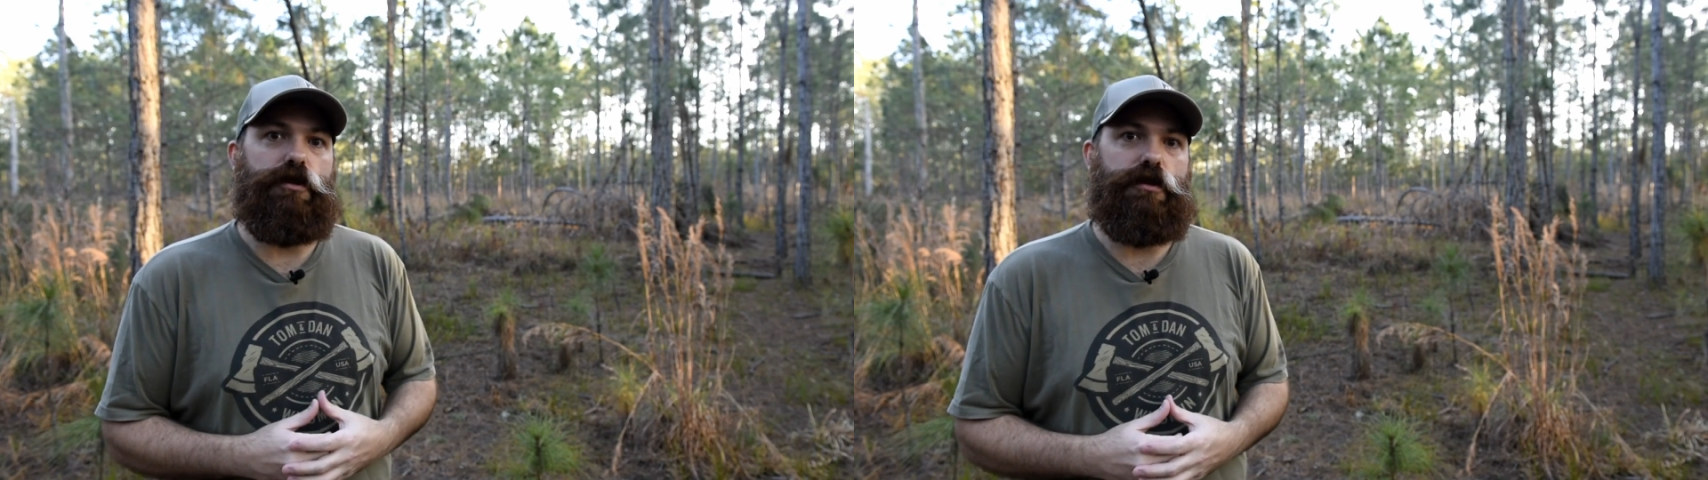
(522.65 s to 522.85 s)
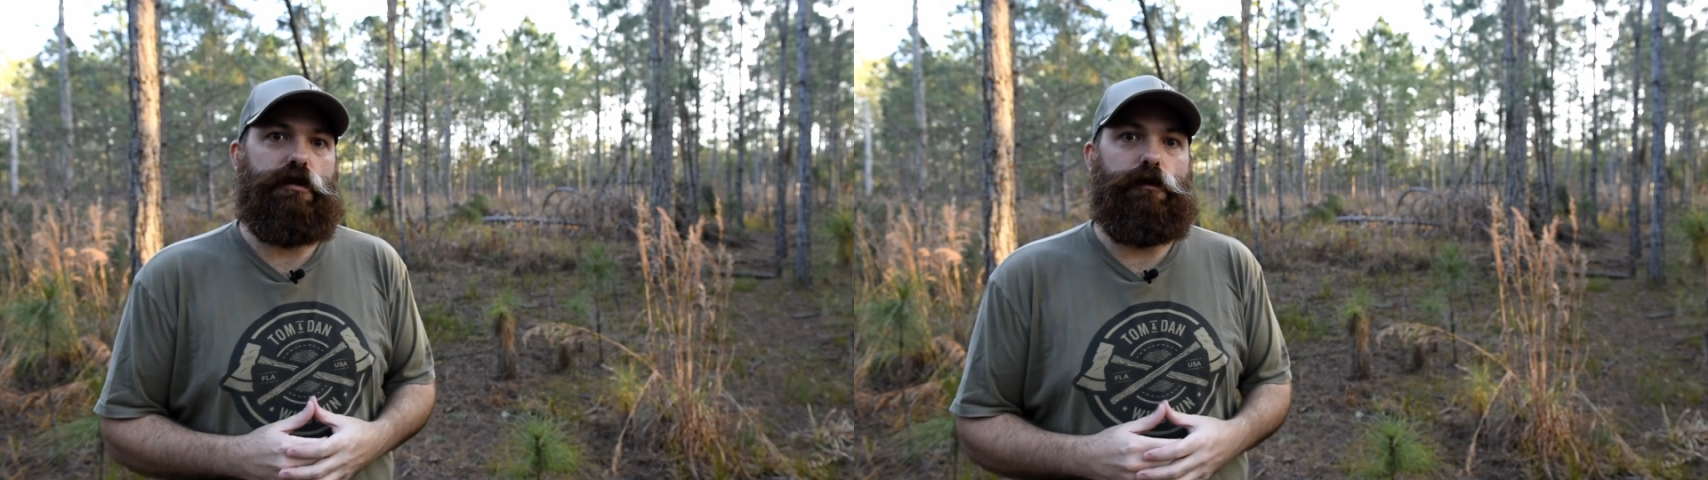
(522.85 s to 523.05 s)

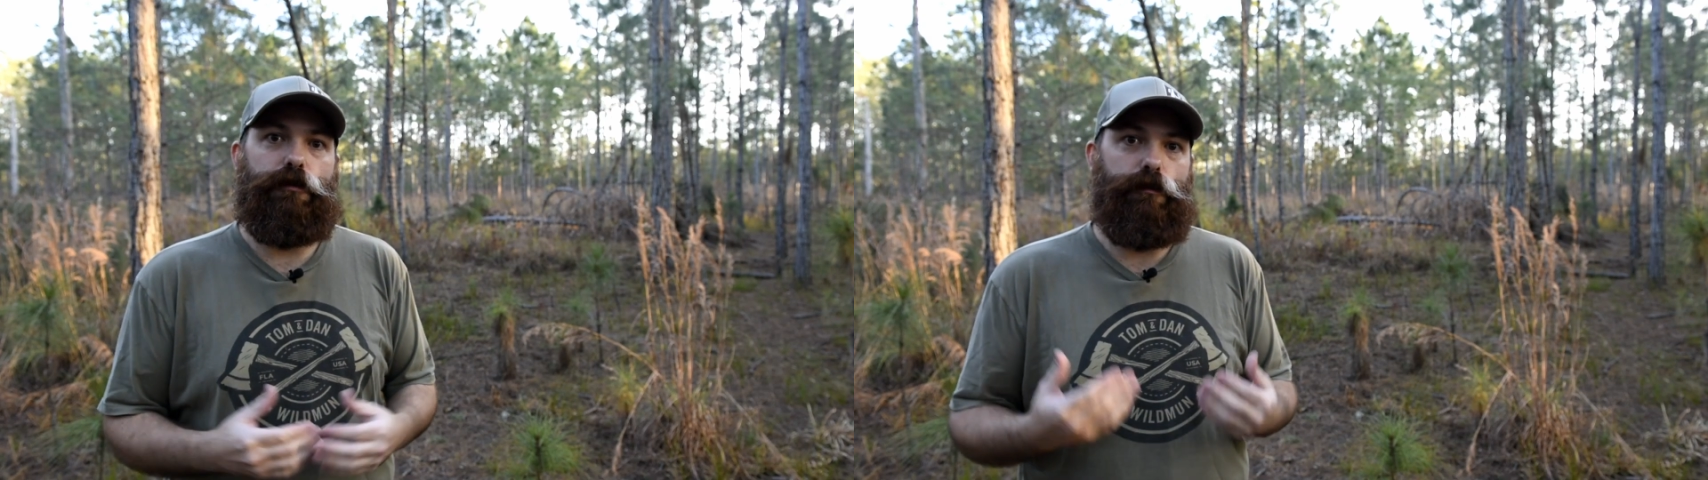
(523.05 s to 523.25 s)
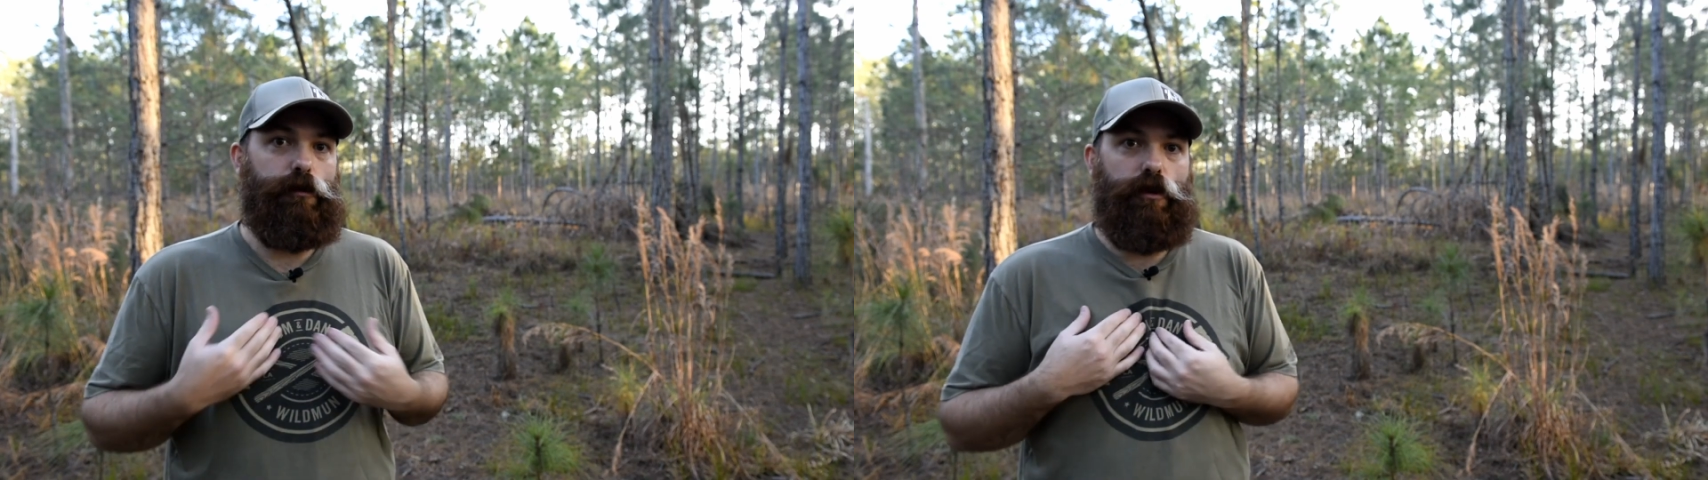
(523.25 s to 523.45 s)
Just
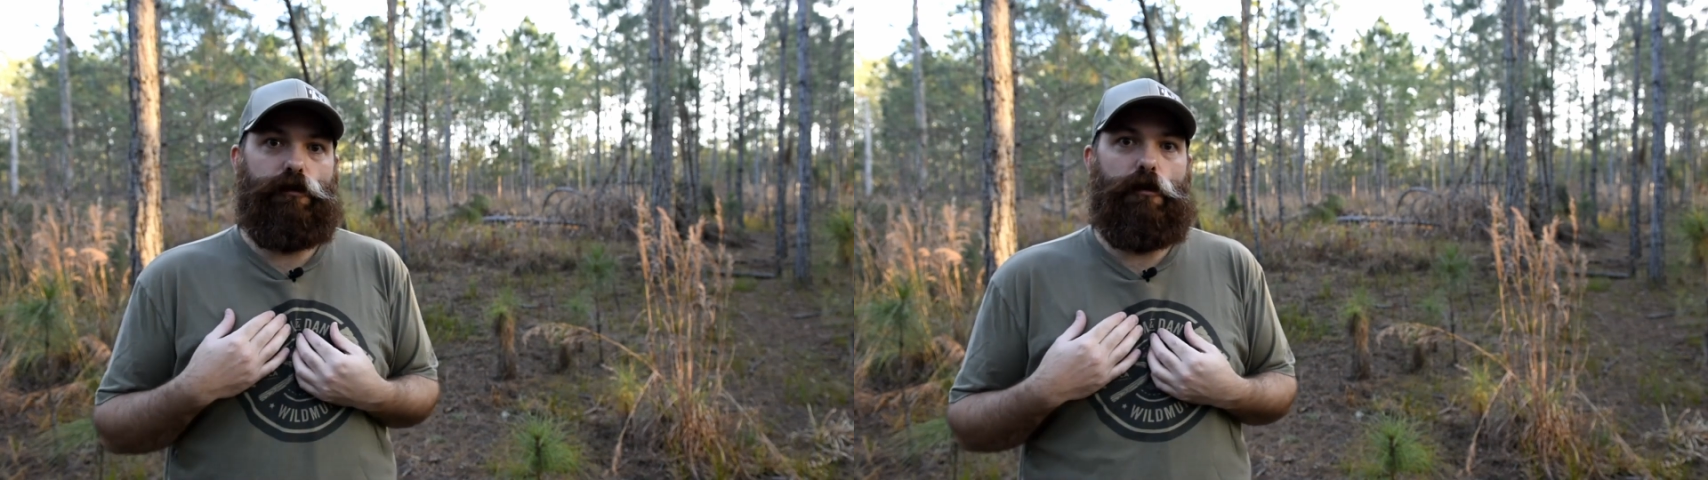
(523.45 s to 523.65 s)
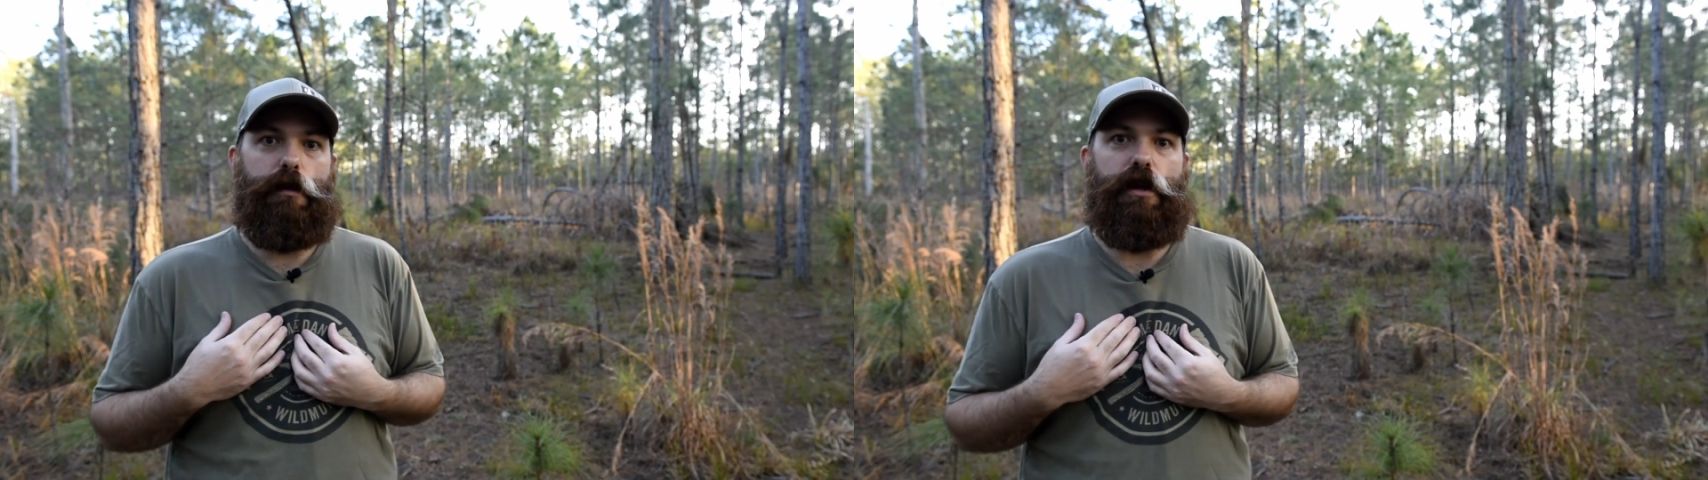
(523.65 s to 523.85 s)
look
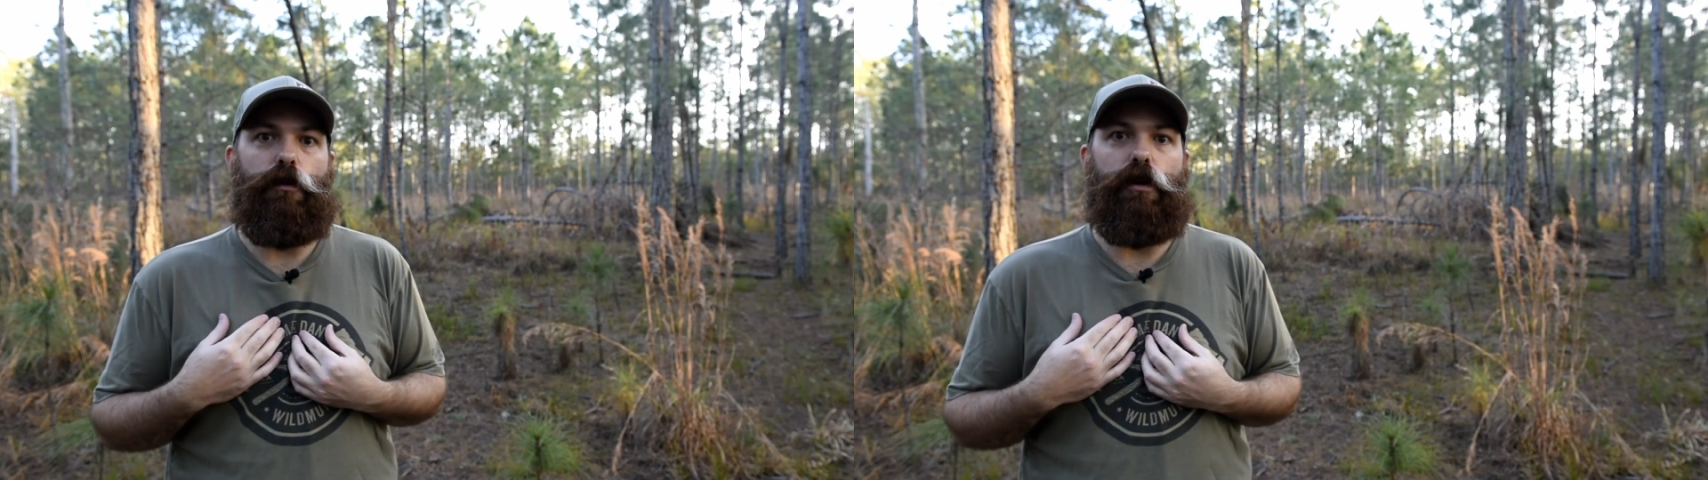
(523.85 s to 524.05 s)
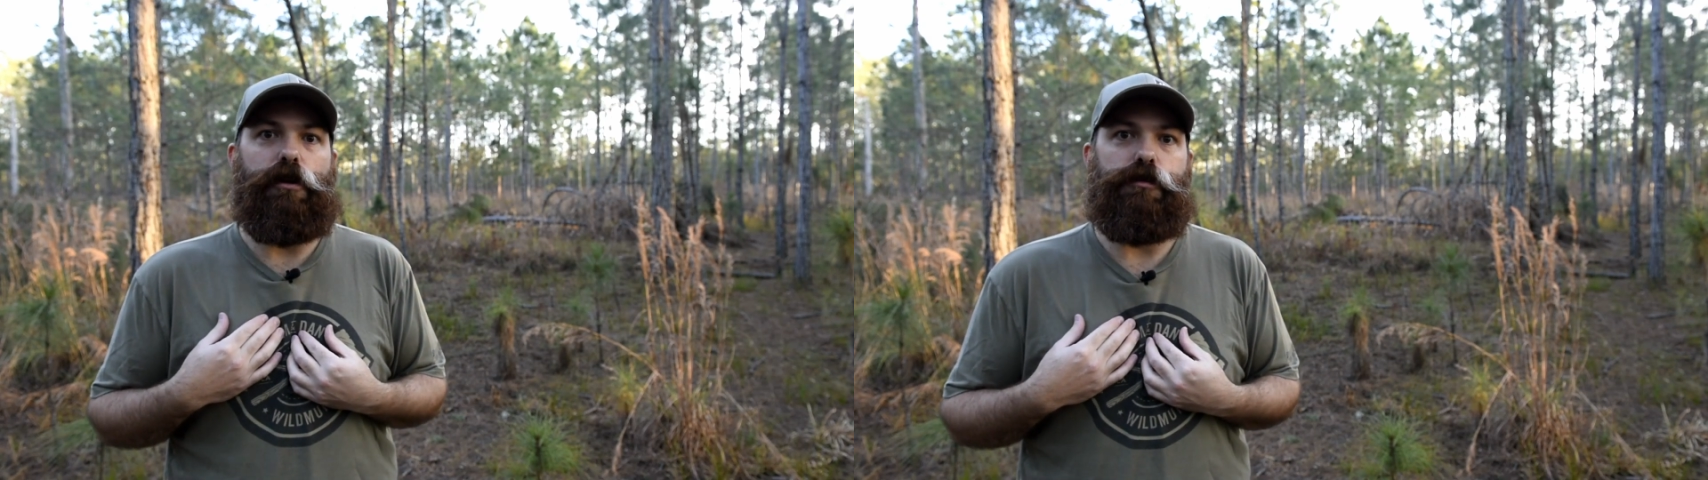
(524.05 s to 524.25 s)
for me,
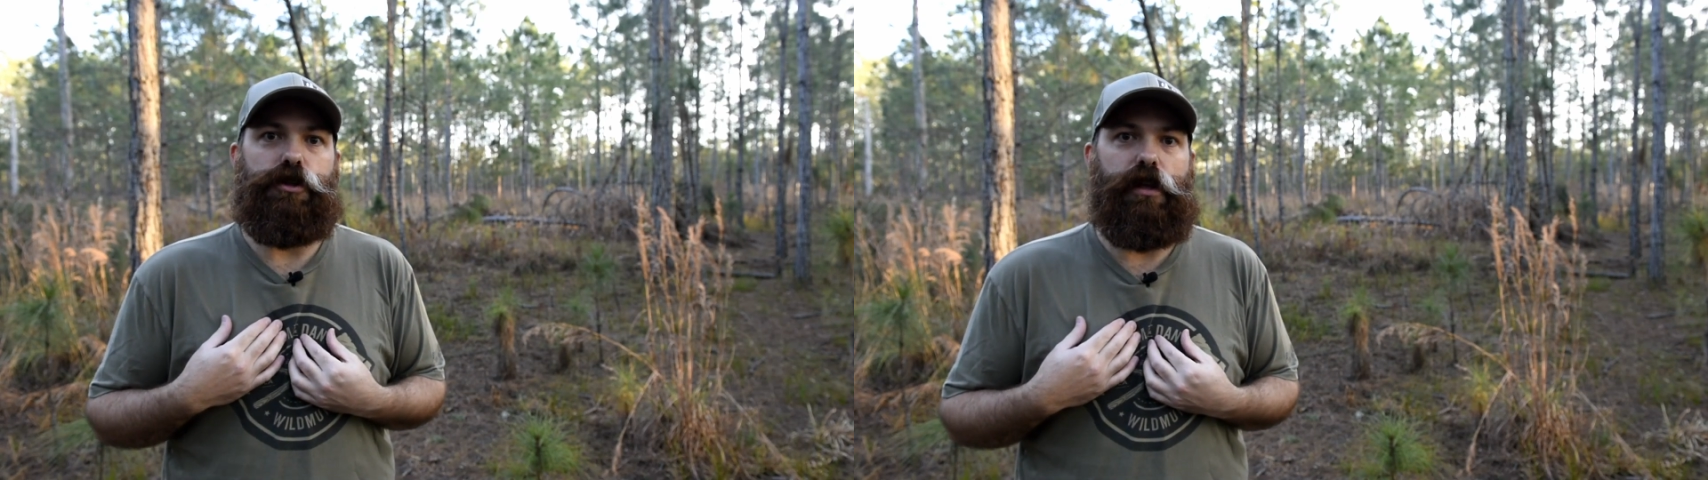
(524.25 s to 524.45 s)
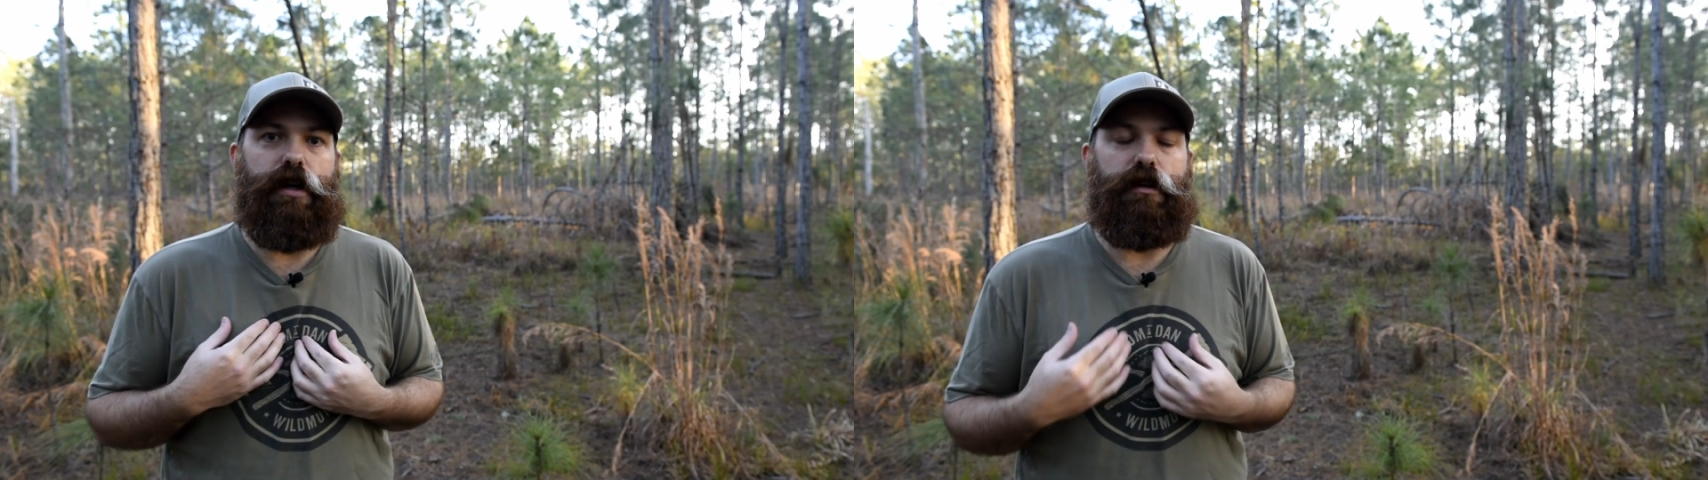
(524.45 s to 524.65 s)
William
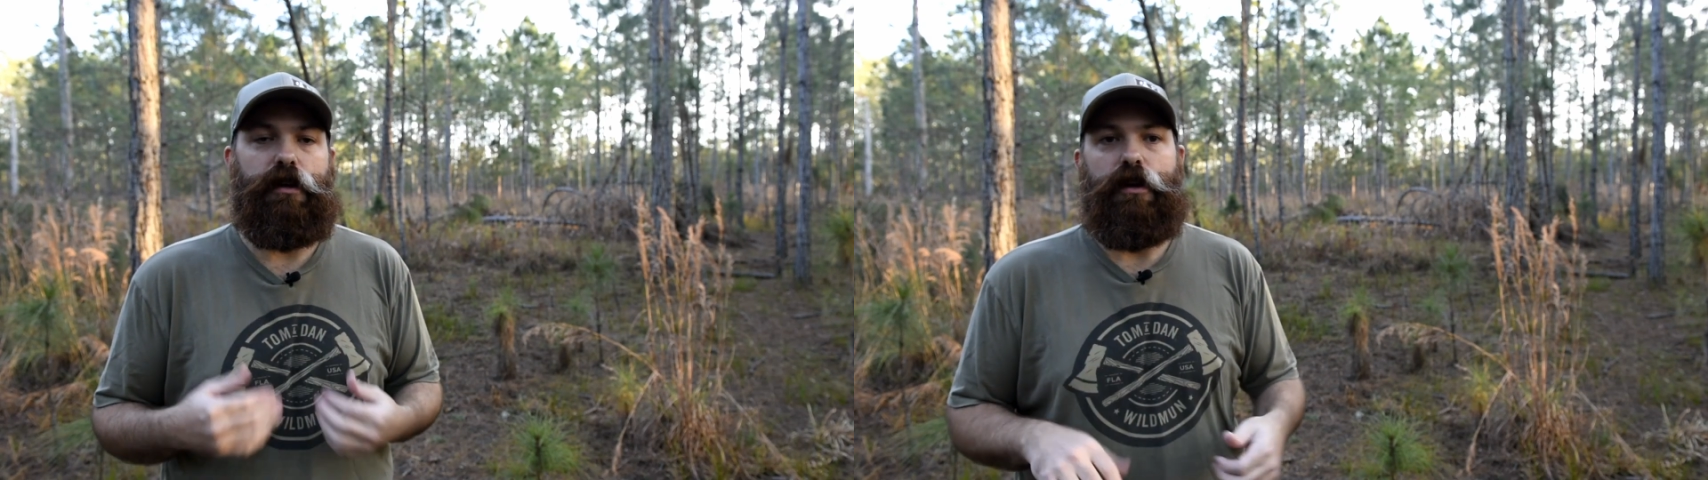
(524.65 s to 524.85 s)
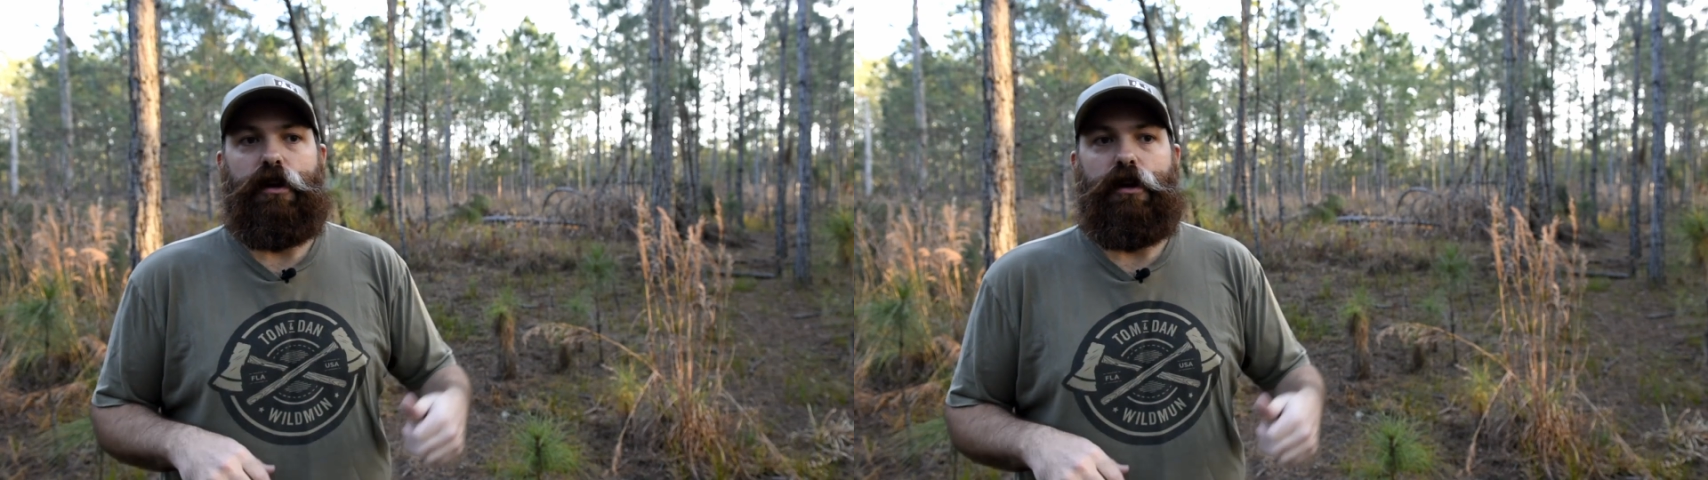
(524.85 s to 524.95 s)
Gillette.